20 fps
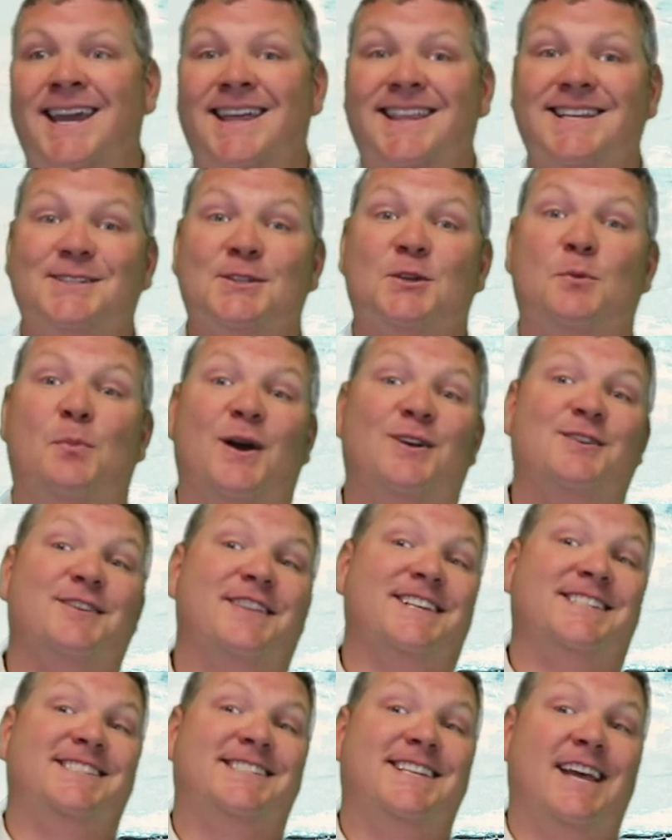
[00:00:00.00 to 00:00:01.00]
This is compared
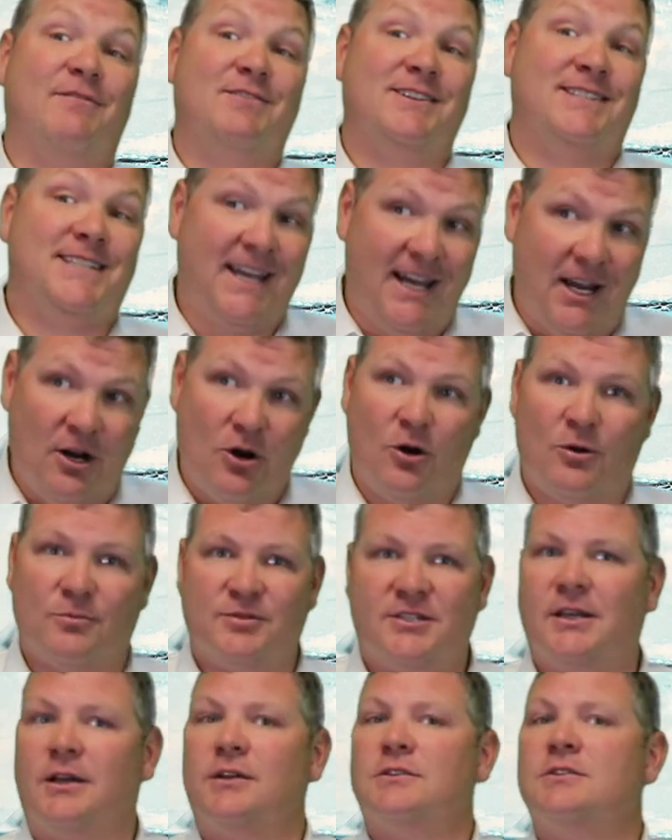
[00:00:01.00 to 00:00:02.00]
to the 17 home
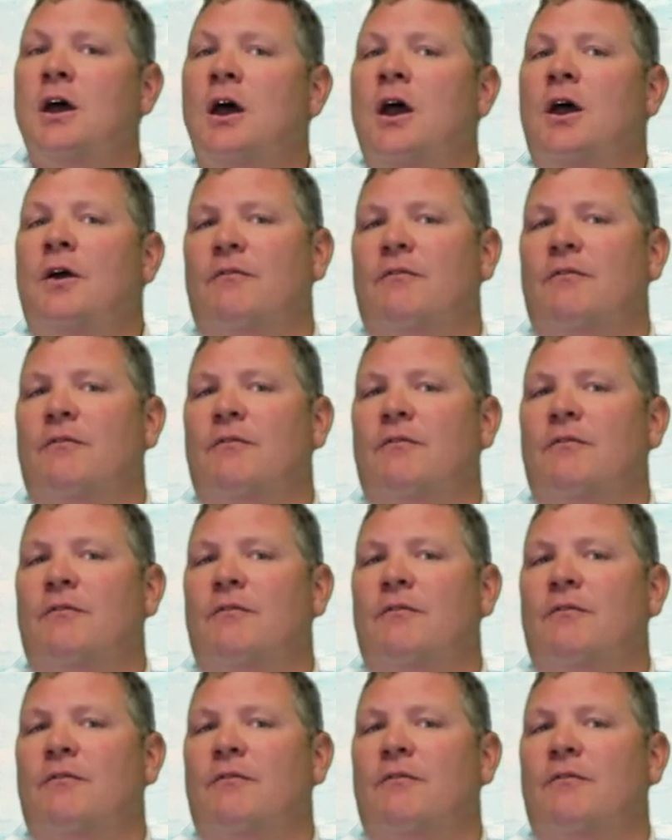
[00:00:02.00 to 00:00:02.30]
sales